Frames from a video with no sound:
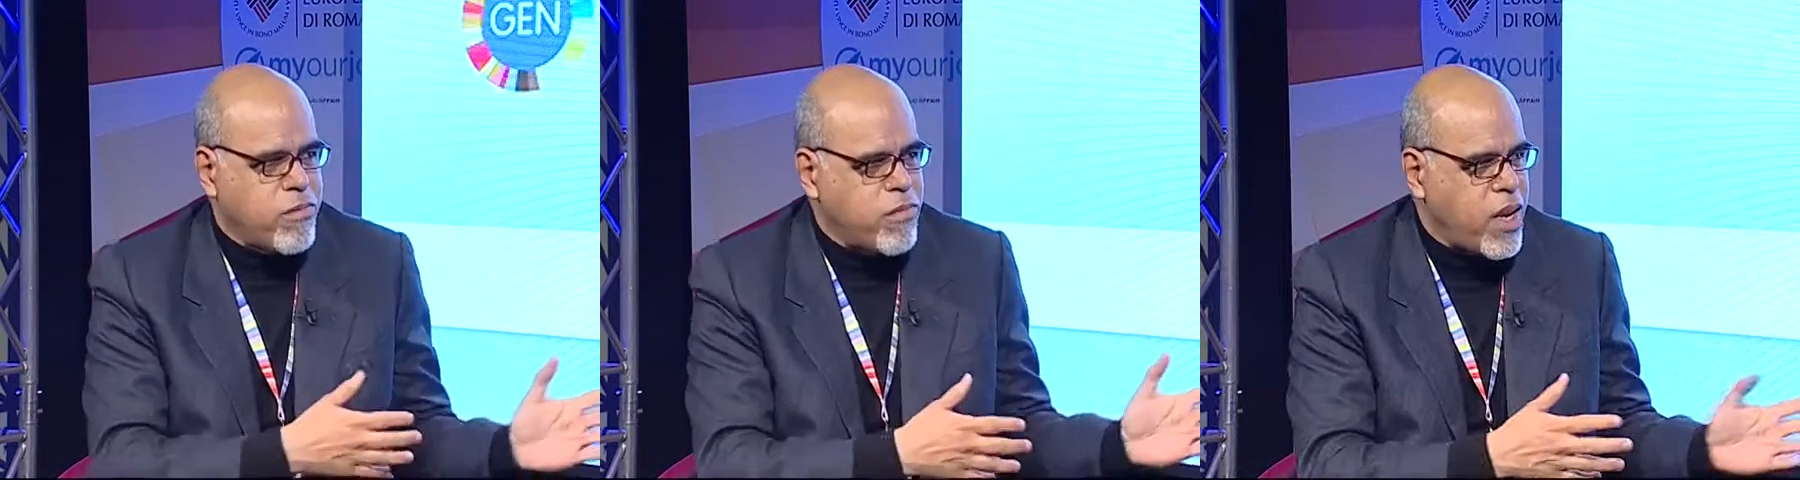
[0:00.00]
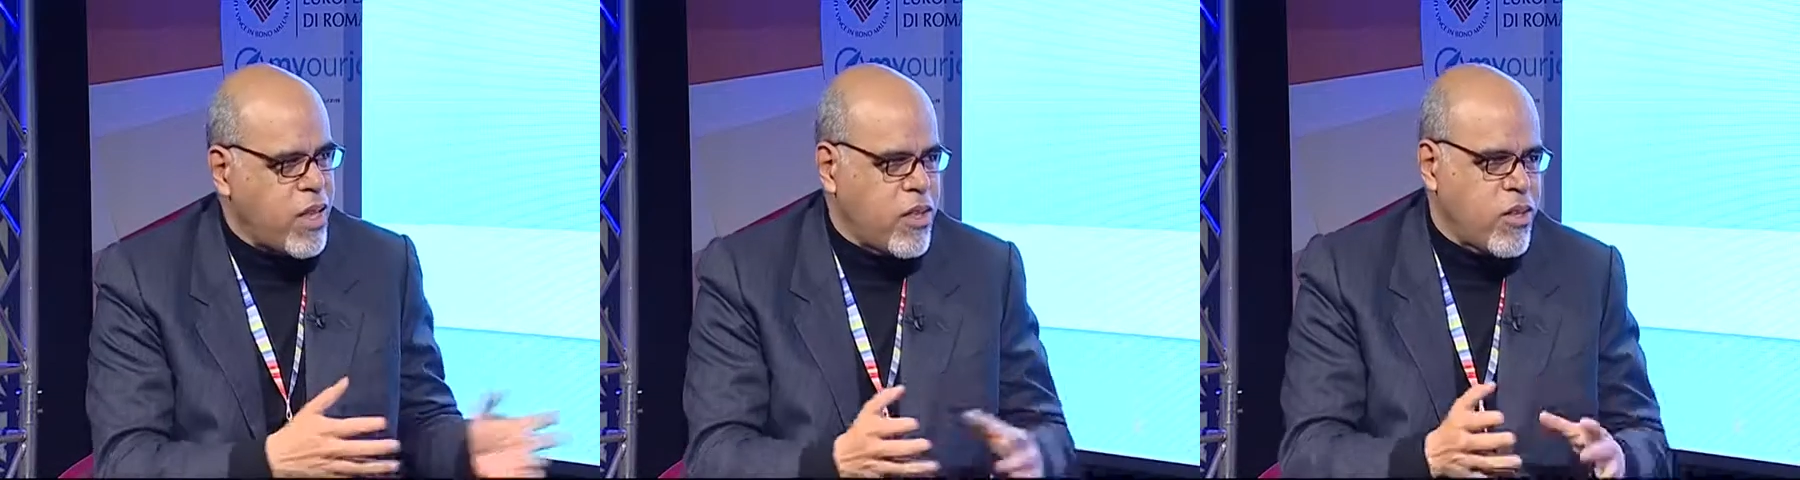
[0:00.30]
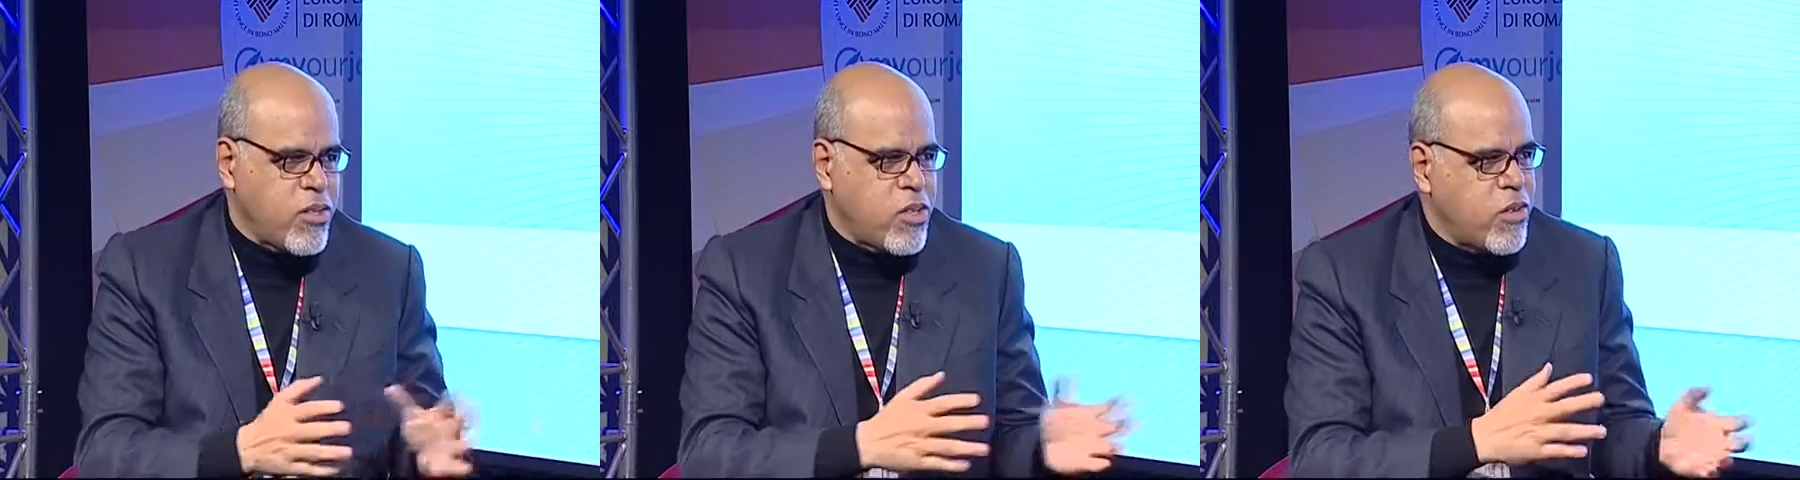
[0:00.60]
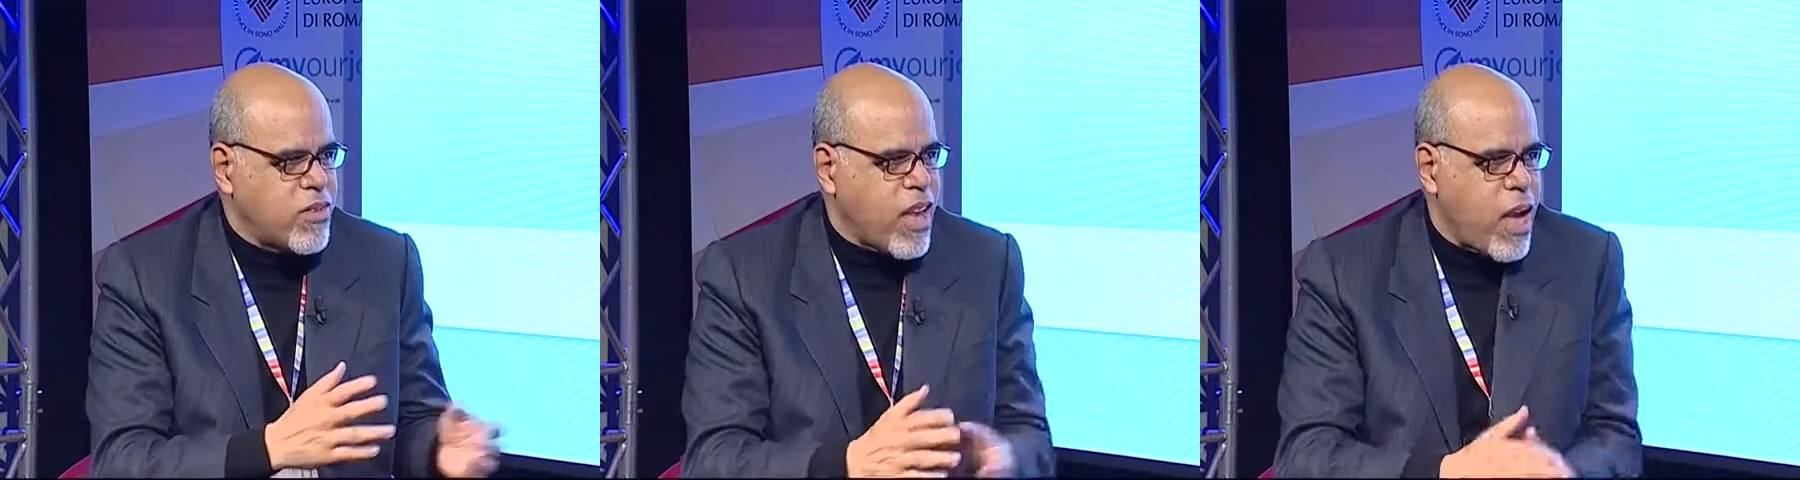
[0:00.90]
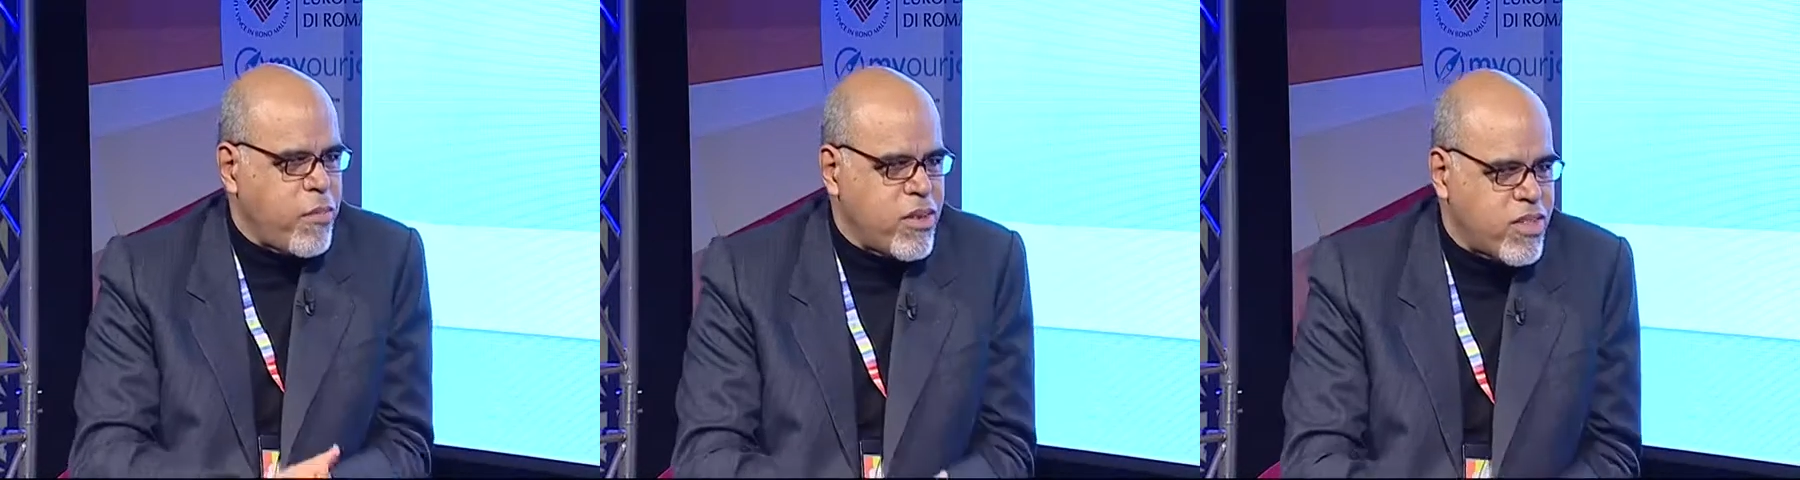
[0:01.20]
many years through
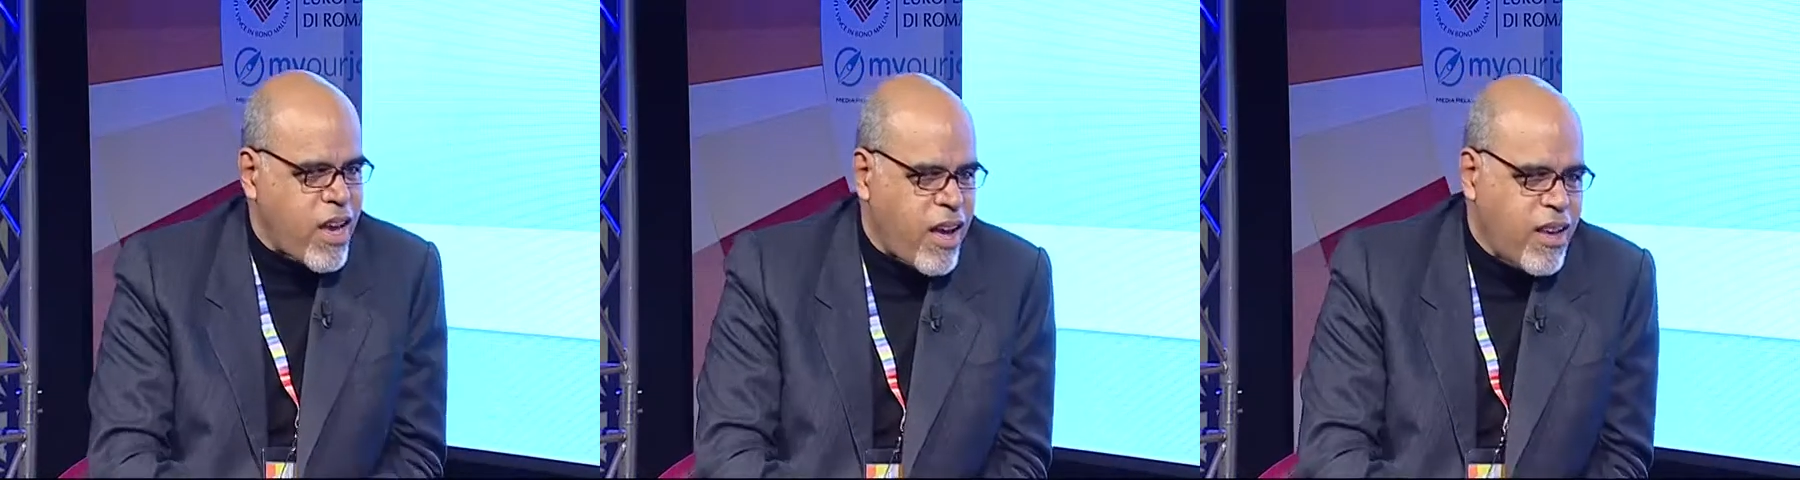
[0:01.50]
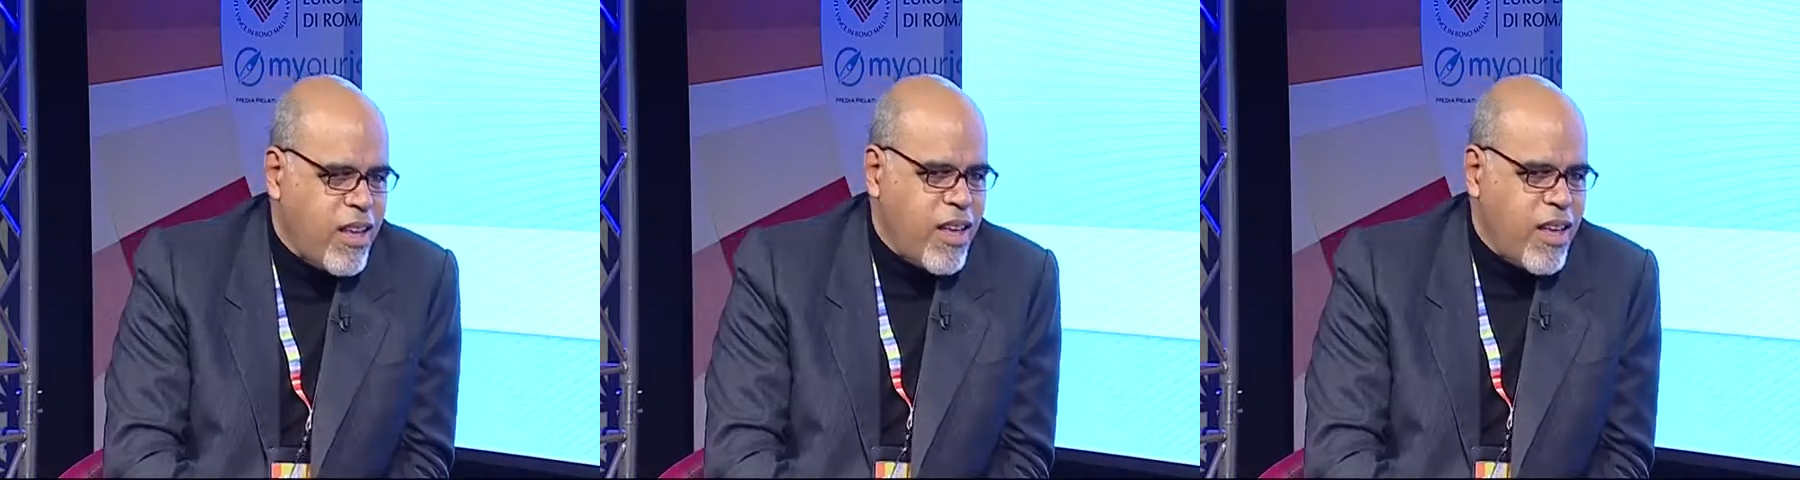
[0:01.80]
Skype and chat.